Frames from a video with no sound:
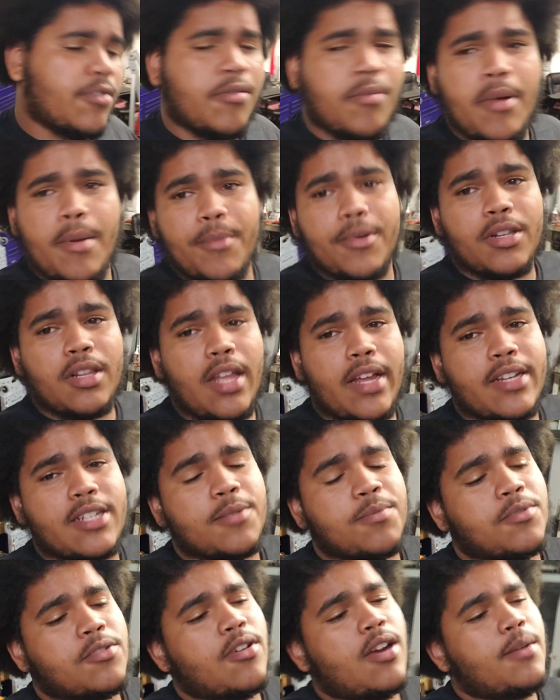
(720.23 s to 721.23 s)
one. Remember, like,
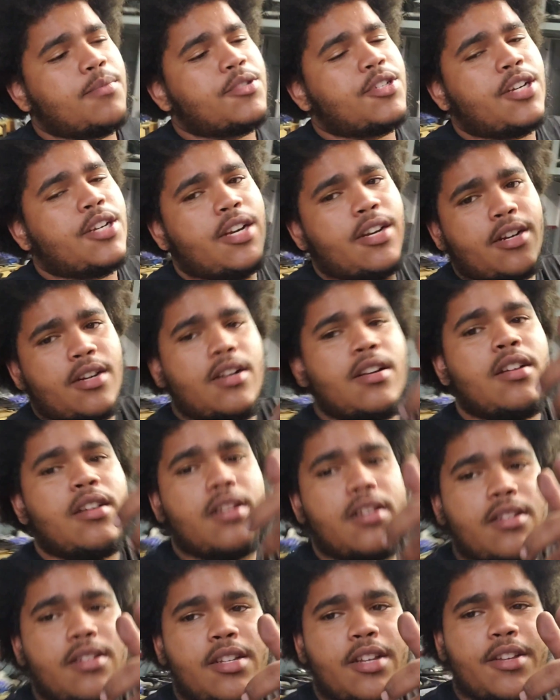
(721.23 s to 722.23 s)
subscribe, share.
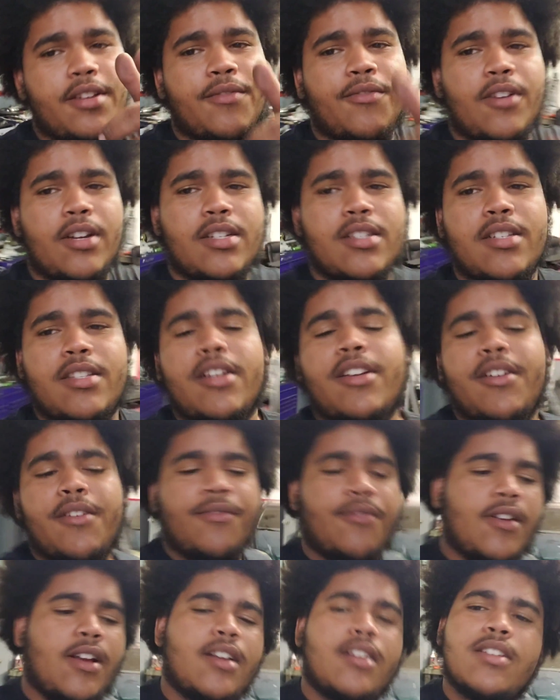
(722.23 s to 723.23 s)
Tell your friends to tell your
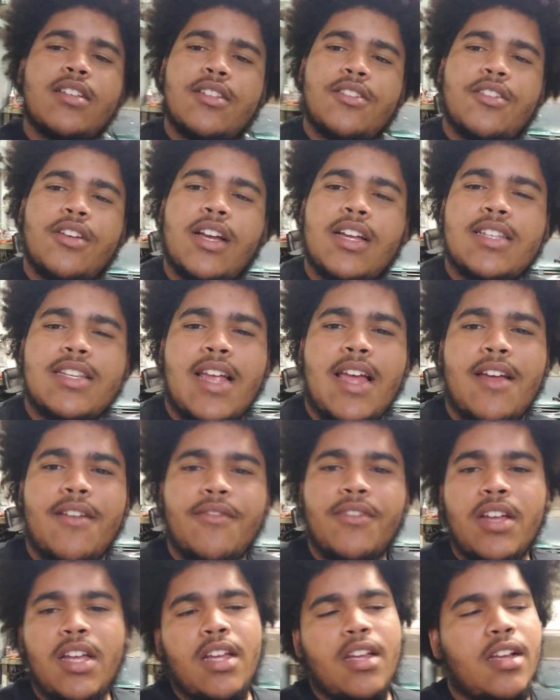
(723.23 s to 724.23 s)
friends. And you guys
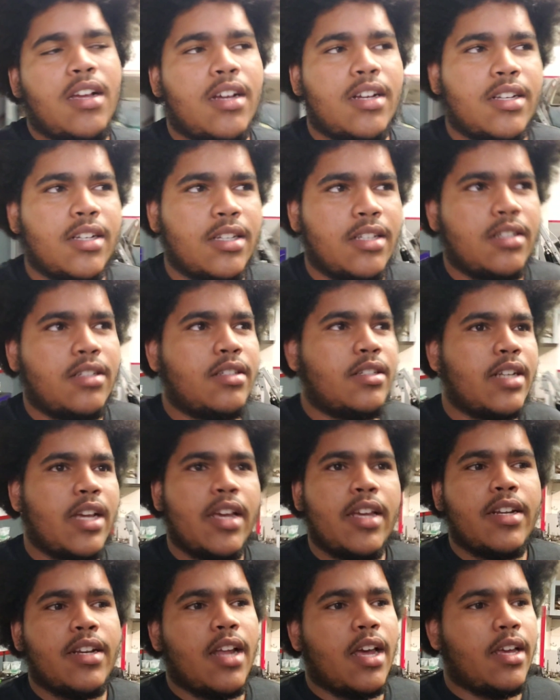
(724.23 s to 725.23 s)
have a good
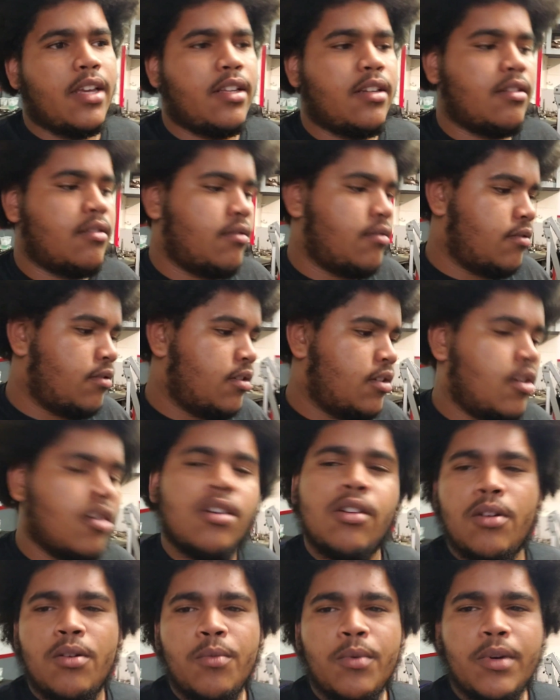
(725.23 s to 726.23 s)
day, night,
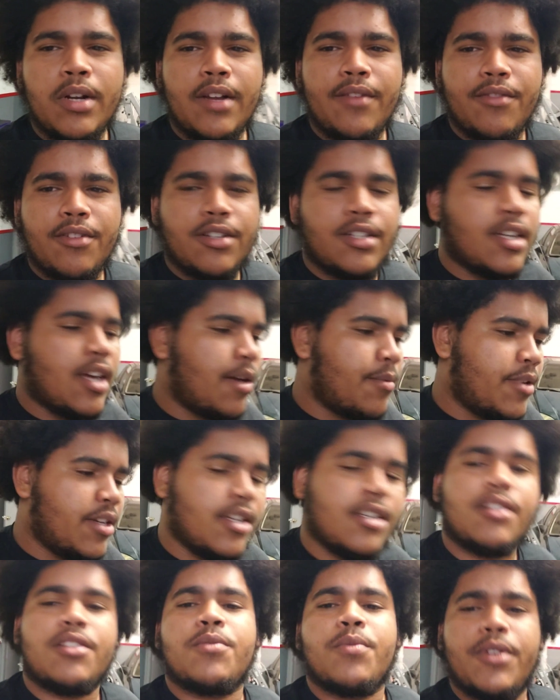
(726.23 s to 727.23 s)
whatever time it
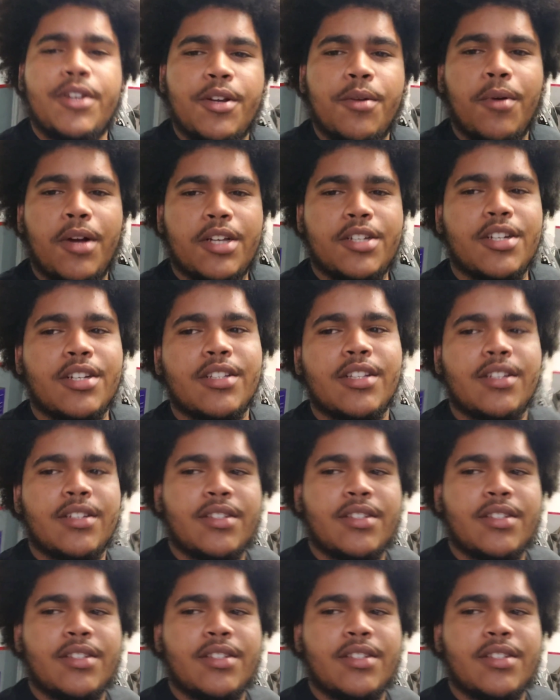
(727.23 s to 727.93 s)
is when you're watching